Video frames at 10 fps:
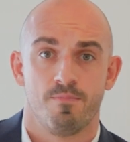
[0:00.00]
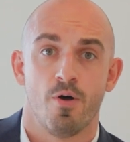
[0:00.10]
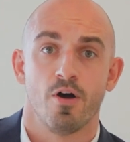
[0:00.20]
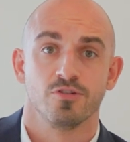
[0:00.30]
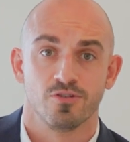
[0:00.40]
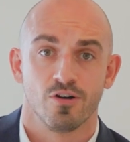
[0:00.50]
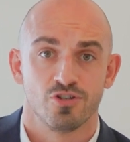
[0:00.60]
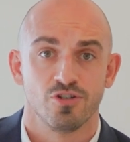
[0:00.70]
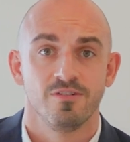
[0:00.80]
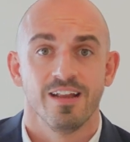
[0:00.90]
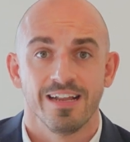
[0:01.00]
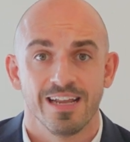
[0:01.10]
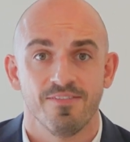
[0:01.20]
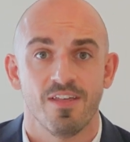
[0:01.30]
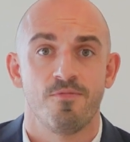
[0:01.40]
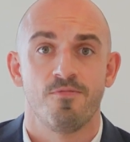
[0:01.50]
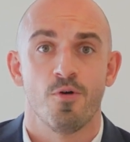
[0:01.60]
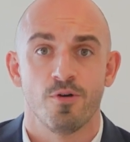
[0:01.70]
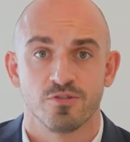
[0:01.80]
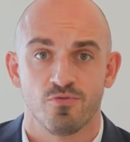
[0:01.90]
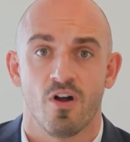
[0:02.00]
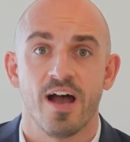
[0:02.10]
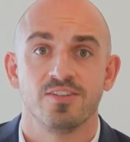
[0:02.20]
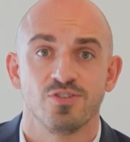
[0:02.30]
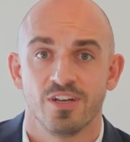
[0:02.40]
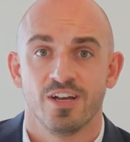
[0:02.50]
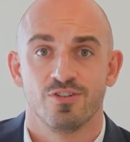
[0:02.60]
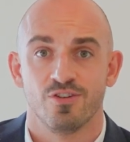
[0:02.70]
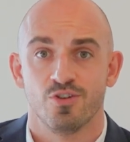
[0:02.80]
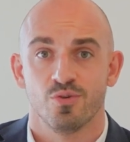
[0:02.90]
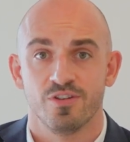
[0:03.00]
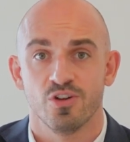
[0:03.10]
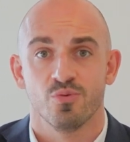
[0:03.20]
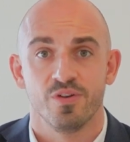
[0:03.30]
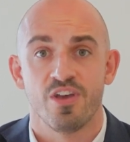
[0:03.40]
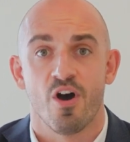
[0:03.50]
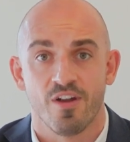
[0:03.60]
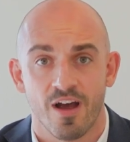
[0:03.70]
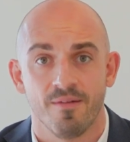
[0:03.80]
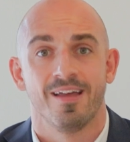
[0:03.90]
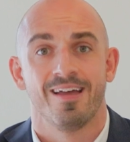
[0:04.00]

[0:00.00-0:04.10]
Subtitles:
post-auction and give them first rights to do a deal with the owner